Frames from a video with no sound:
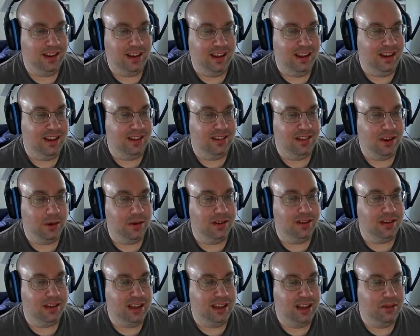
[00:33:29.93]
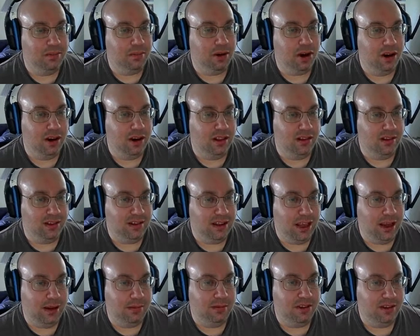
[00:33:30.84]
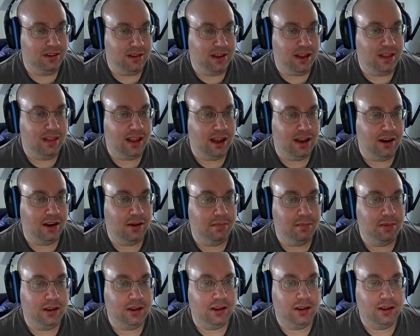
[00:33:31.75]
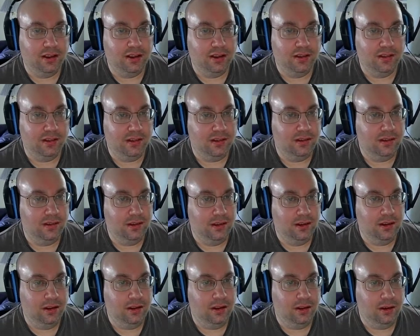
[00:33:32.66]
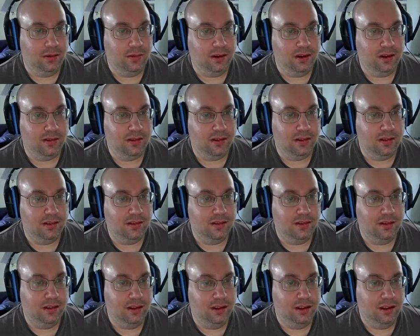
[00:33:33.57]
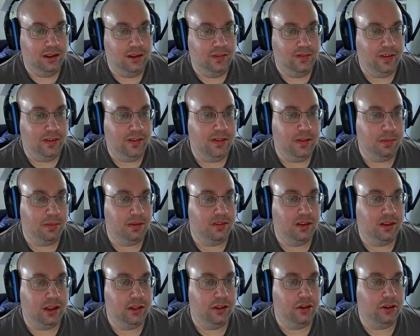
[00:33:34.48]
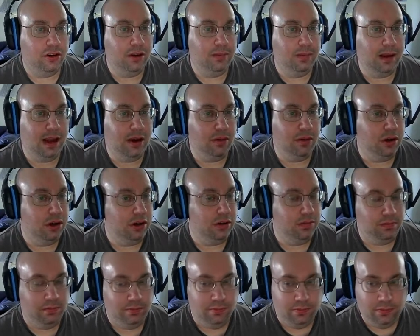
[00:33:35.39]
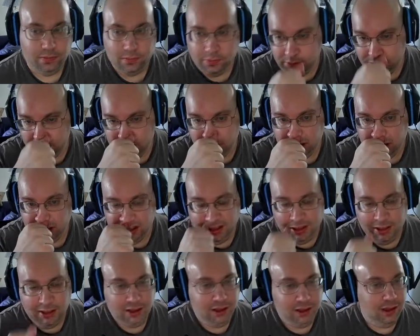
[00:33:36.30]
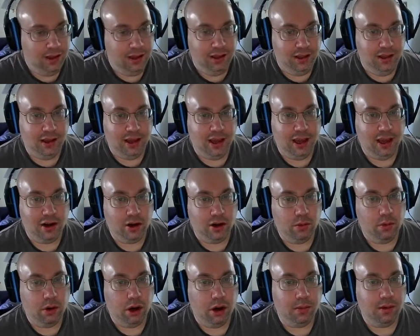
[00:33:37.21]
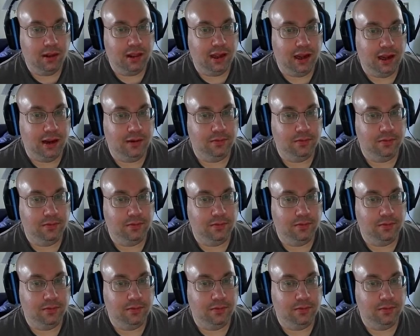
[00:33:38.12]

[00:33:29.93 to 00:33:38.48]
it's always a key part of this game. Just get that up because, what is it? 50% learning power. You can't go wrong with that.